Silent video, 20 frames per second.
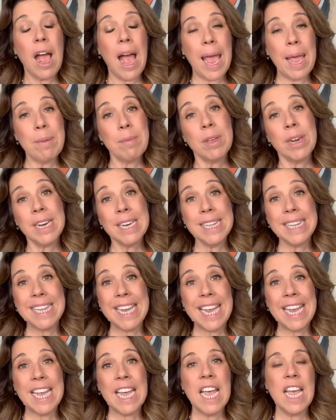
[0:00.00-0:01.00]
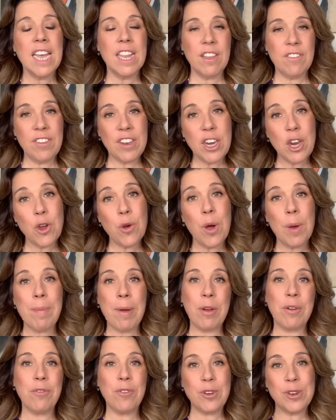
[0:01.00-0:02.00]
I am going to link the video
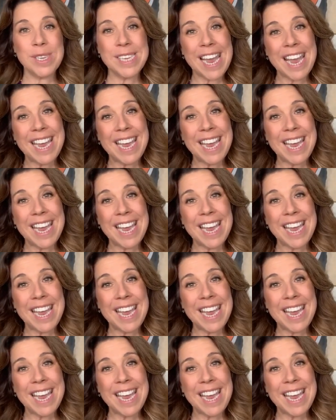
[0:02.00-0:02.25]
about first